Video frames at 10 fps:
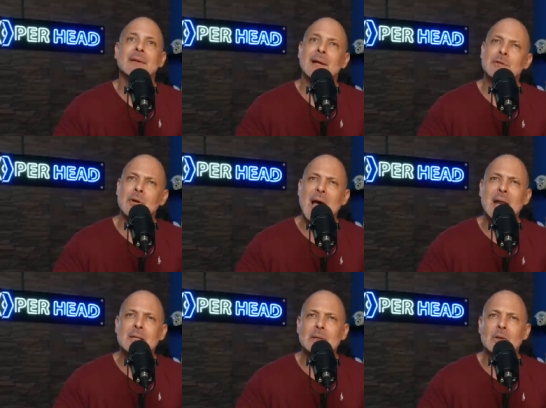And so that
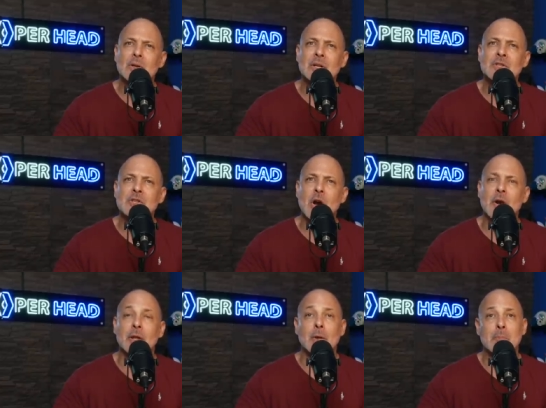is a little
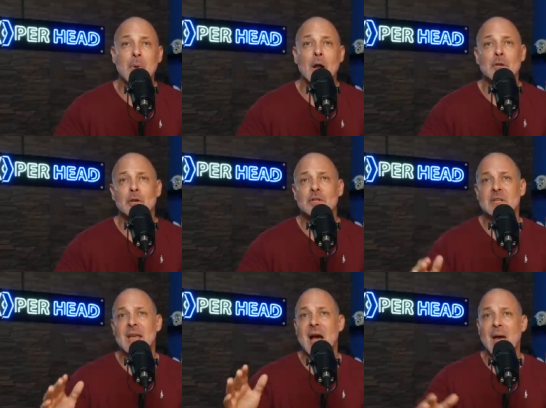concerning. But you could
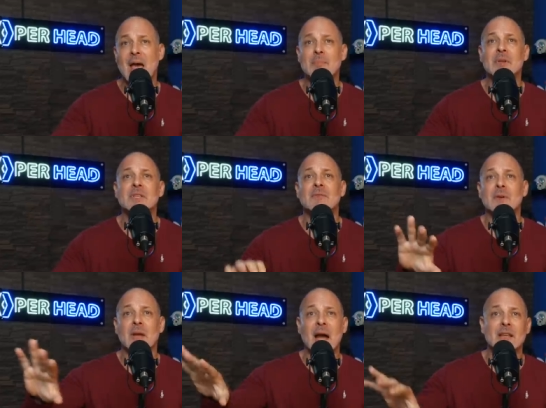see how Edmonds, if
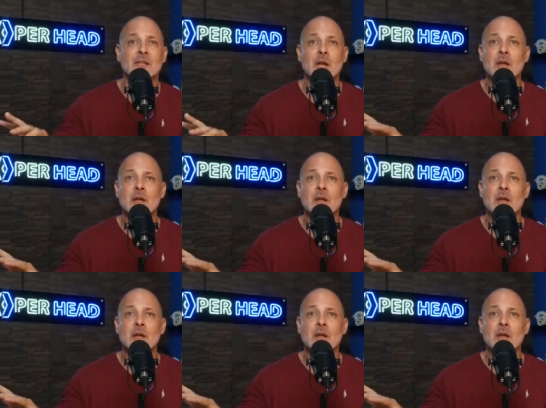you guys